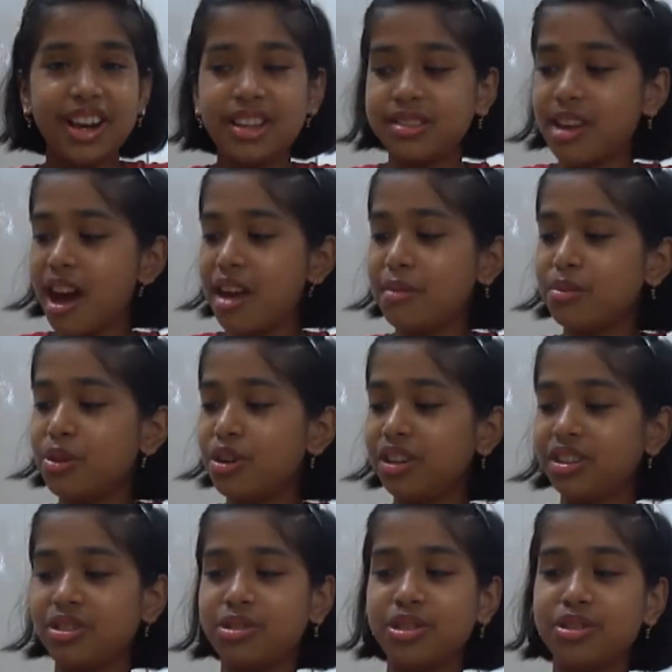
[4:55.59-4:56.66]
So I am
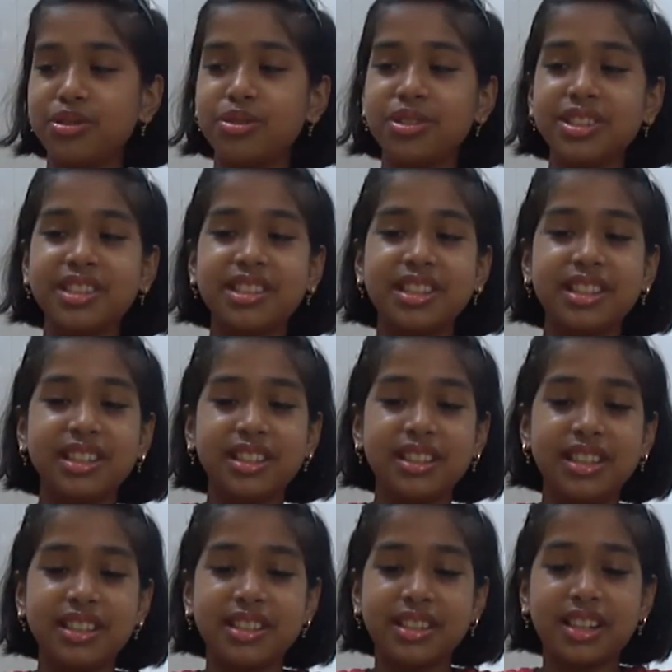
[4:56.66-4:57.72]
going to use
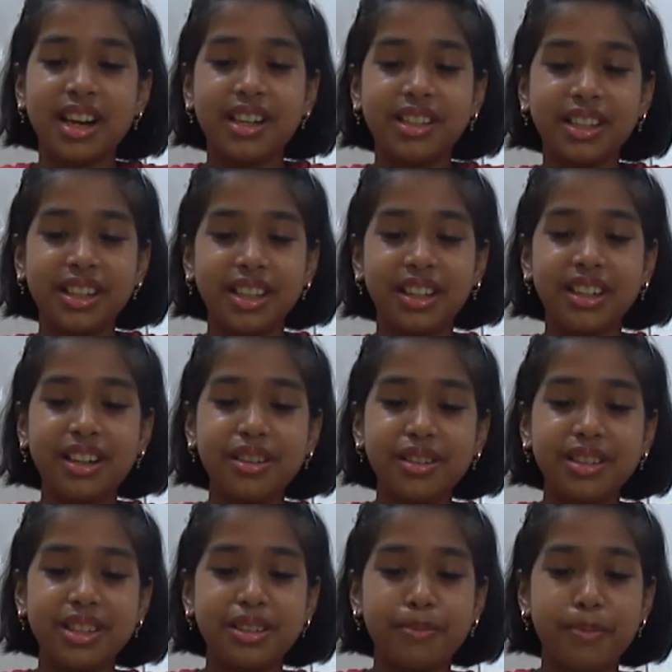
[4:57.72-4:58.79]
this cutter here,
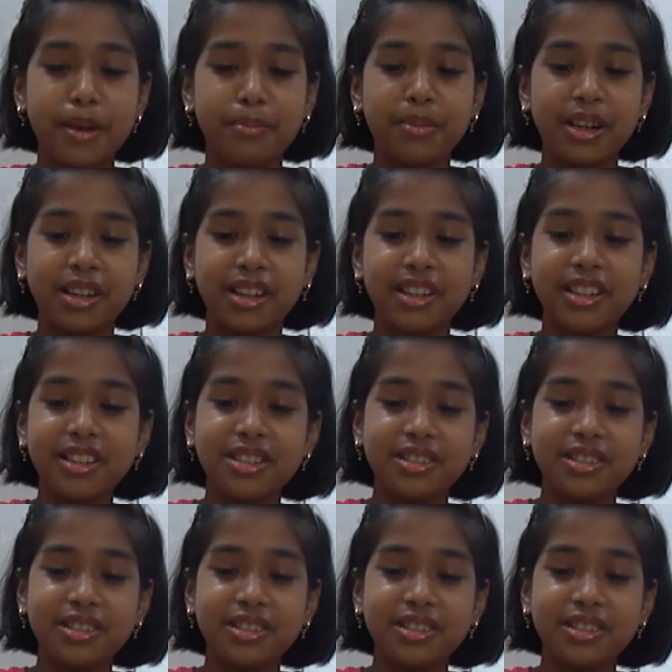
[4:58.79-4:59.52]
this paper cutter.